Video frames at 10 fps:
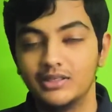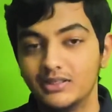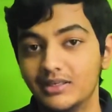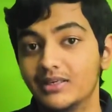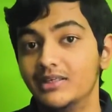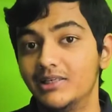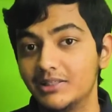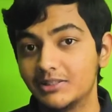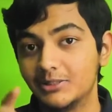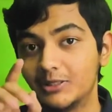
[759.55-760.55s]
Yeah, it
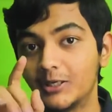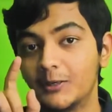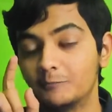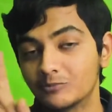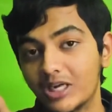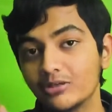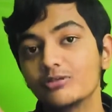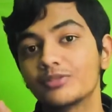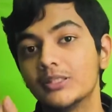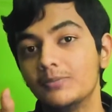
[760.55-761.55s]
is kind
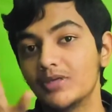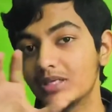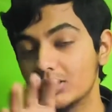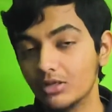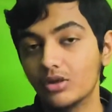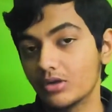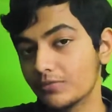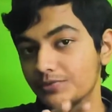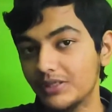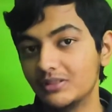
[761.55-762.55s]
of say making a lot
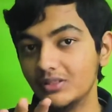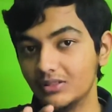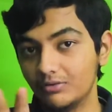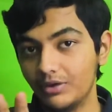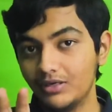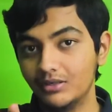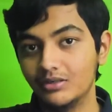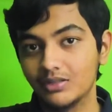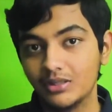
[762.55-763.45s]
of sense in the renders,